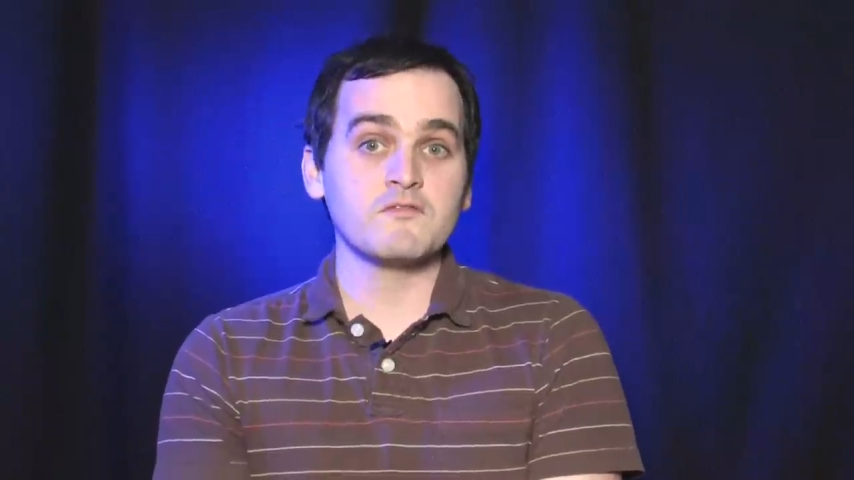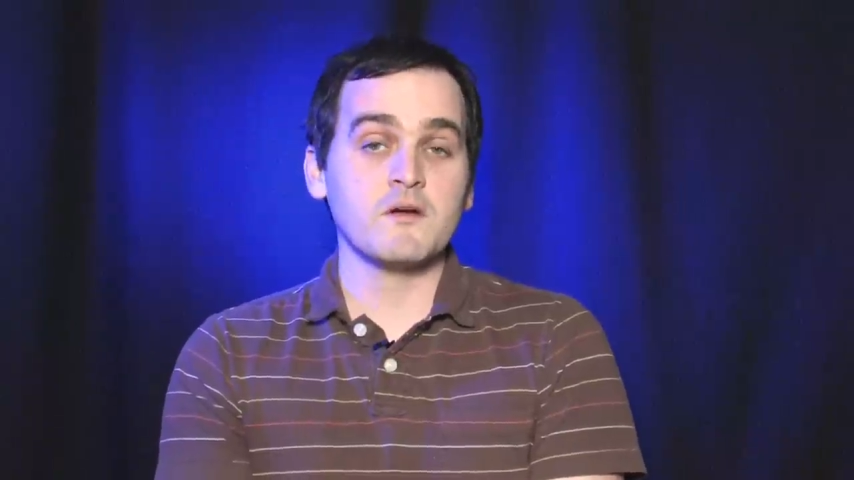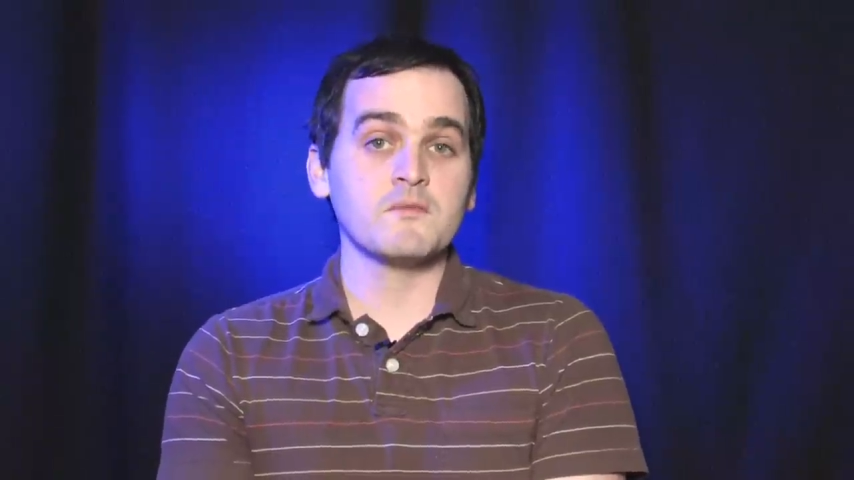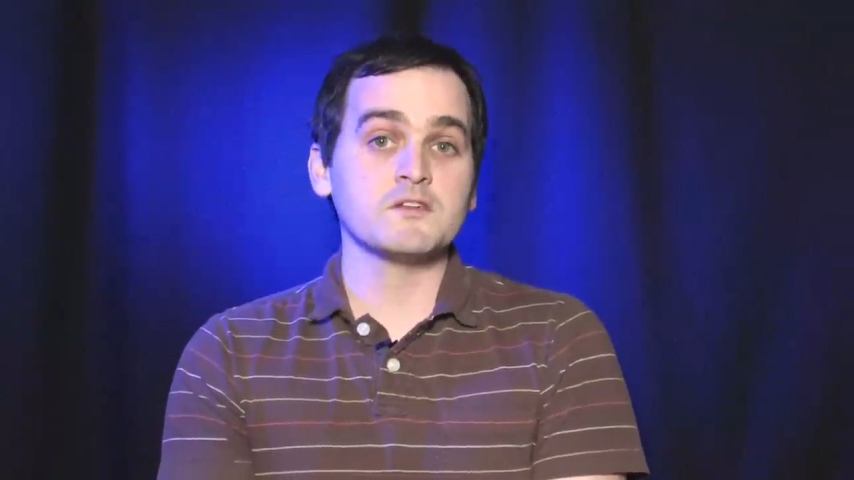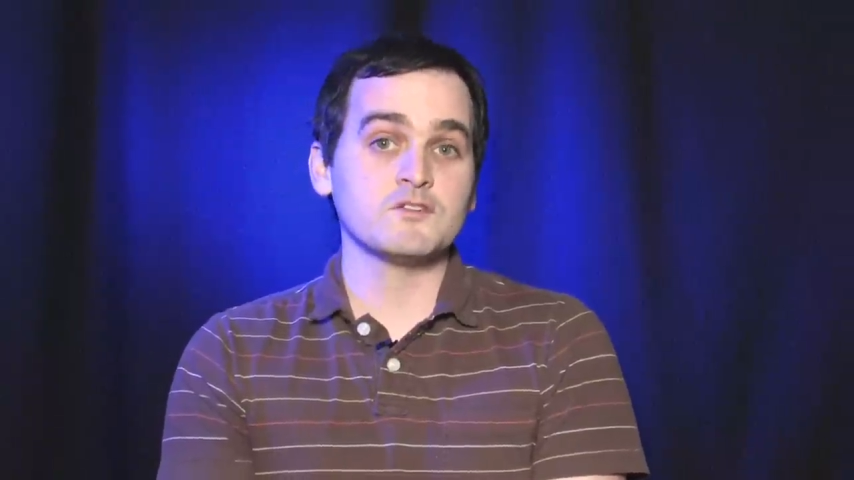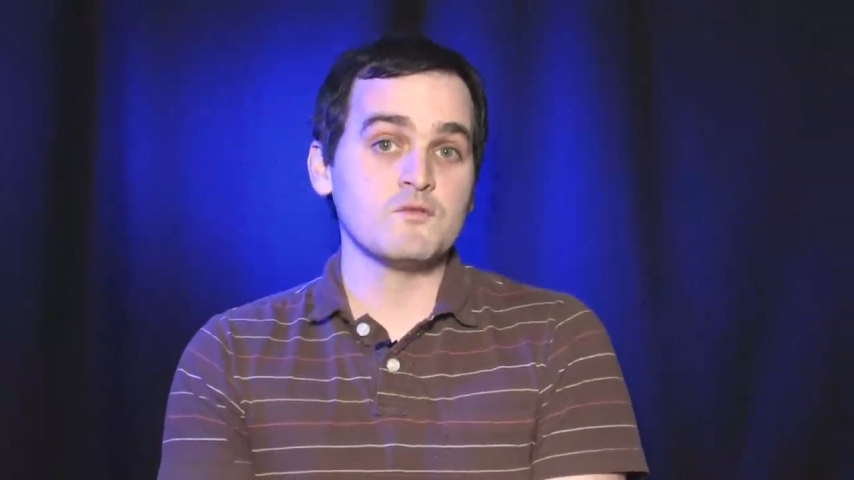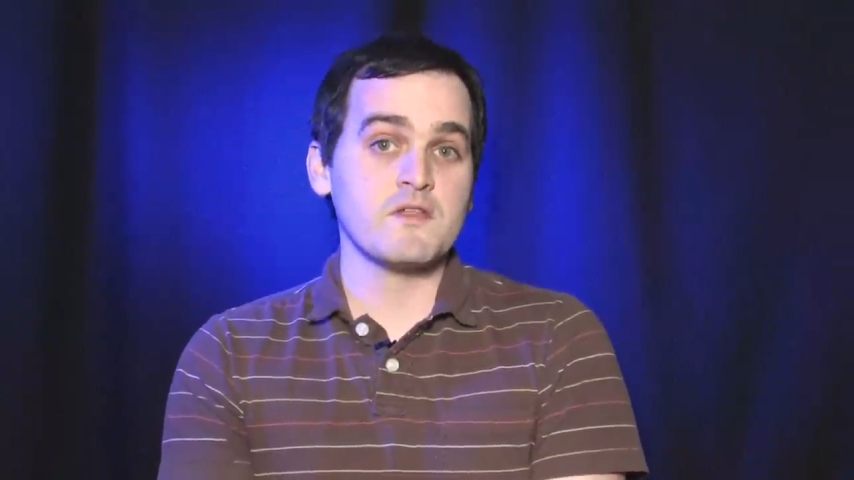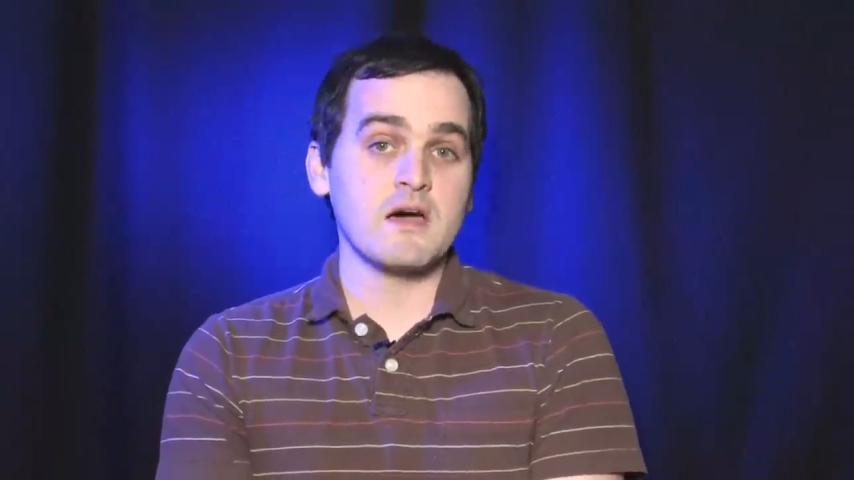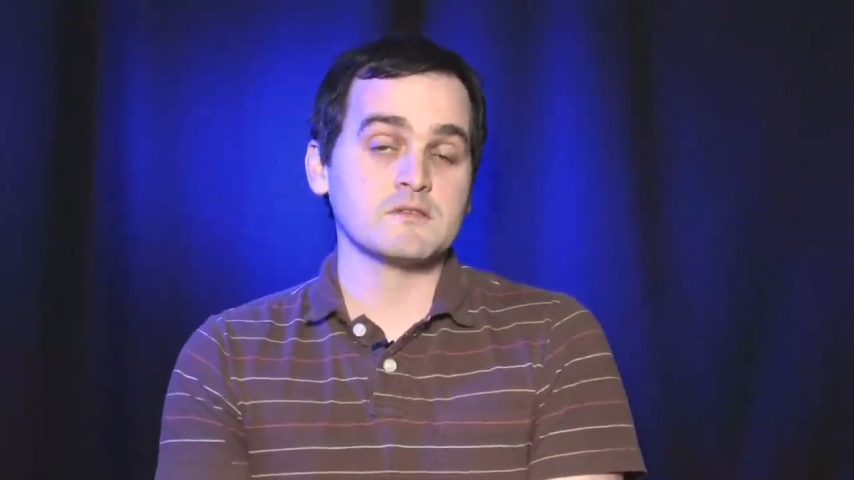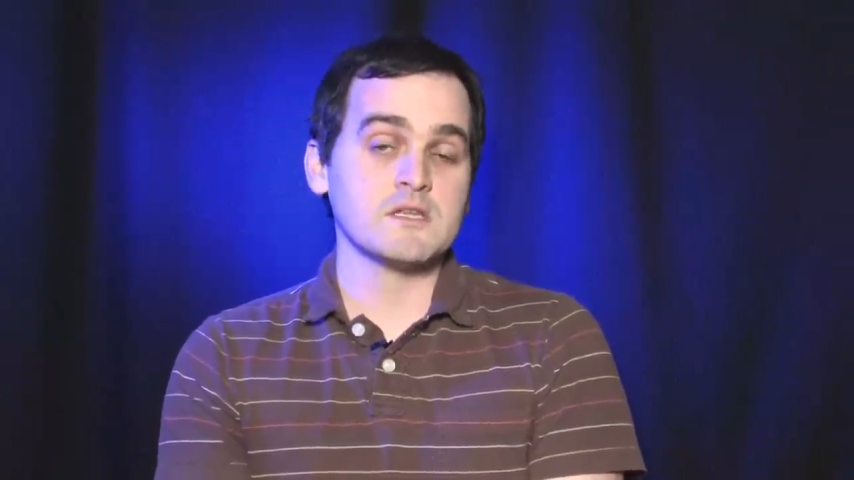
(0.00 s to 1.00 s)
from the
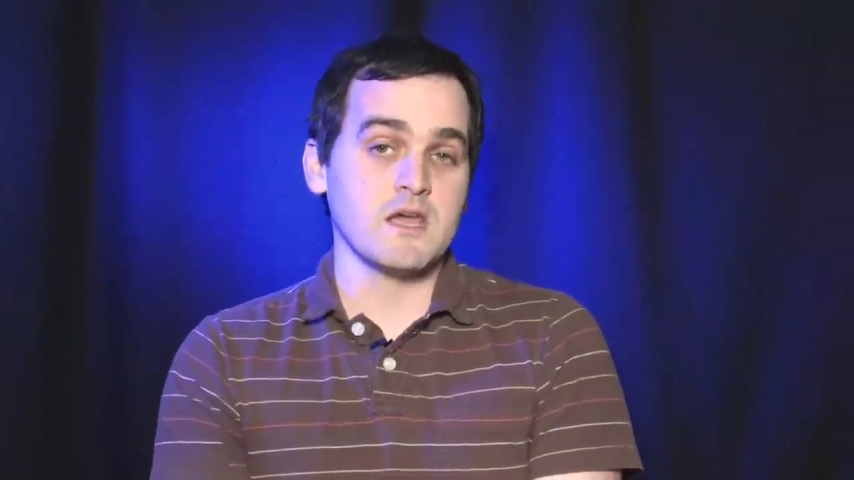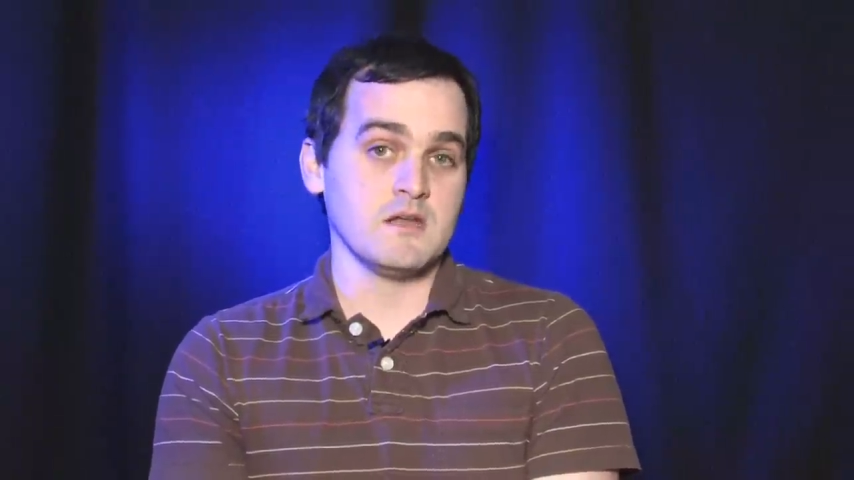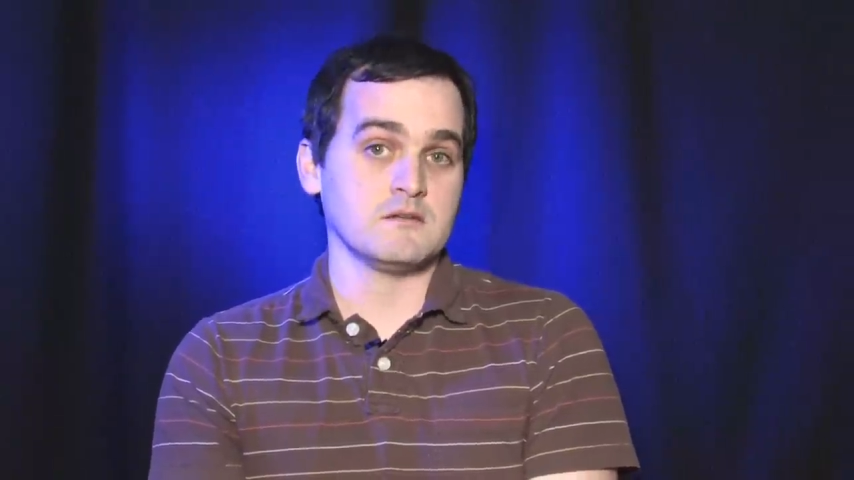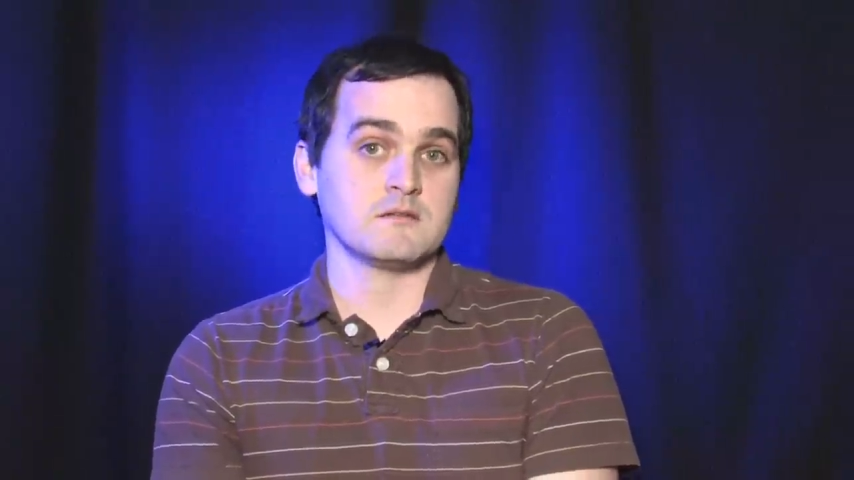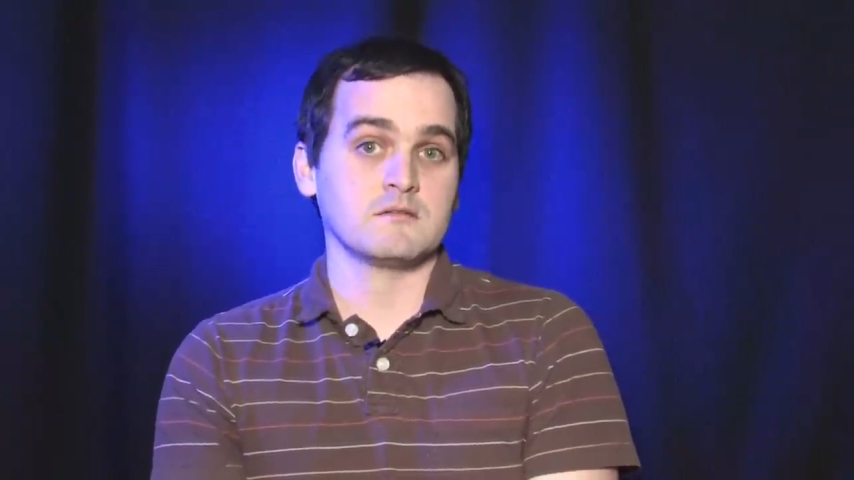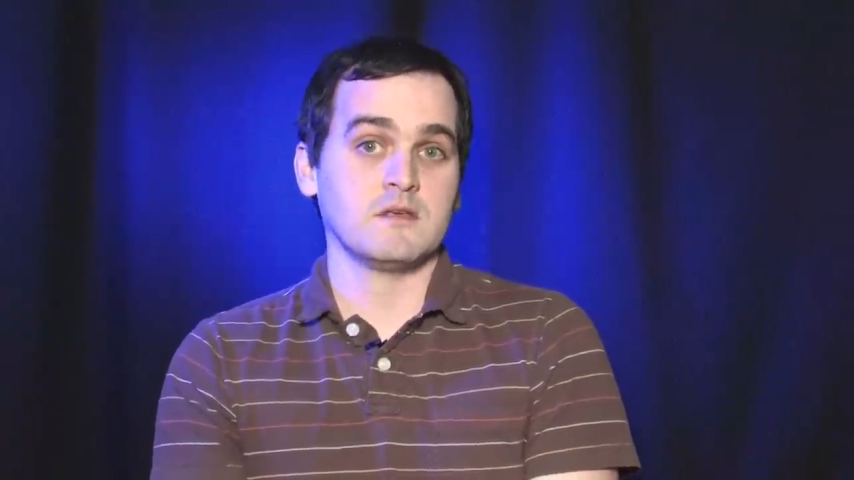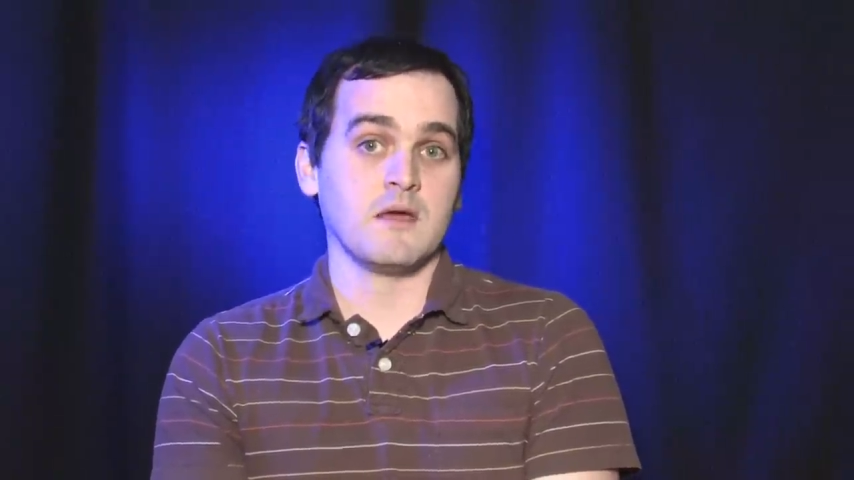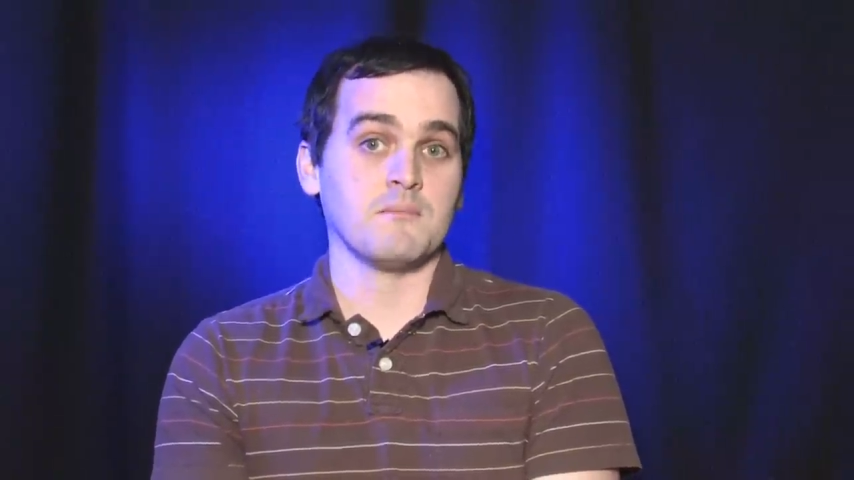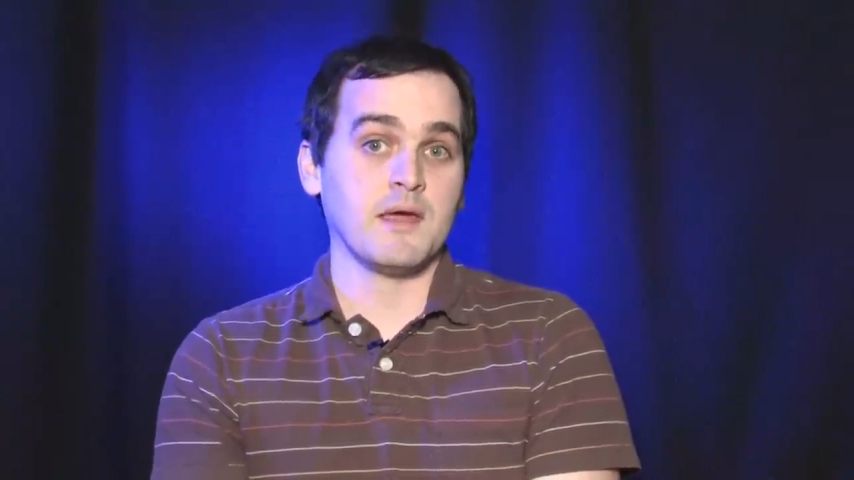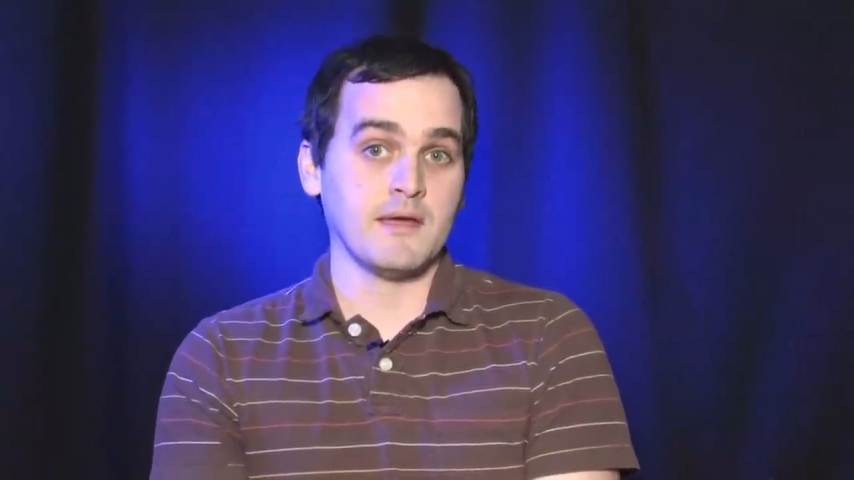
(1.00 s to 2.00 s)
2008
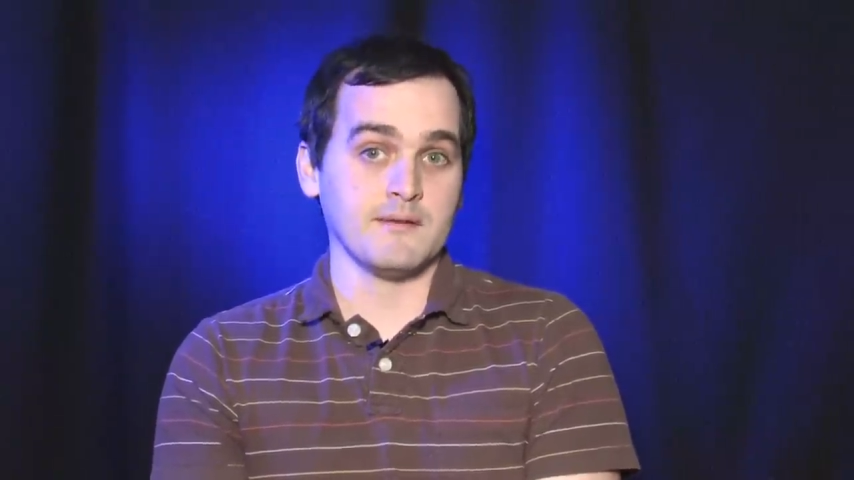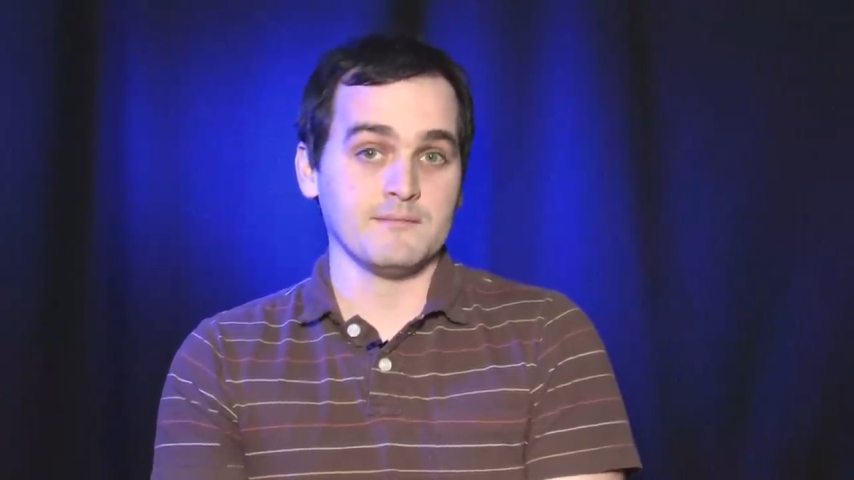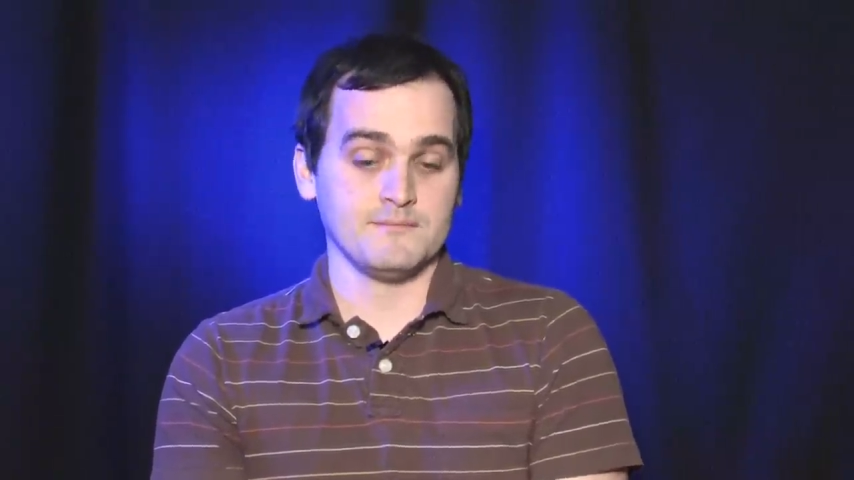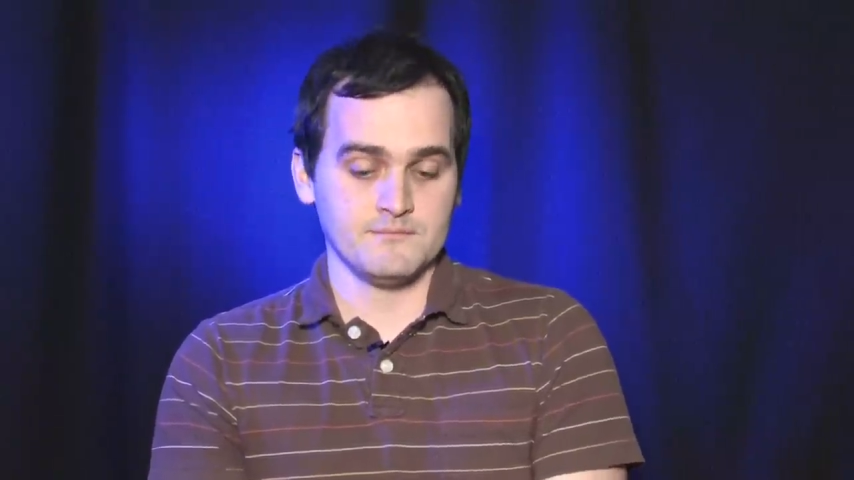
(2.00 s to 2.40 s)
campaign.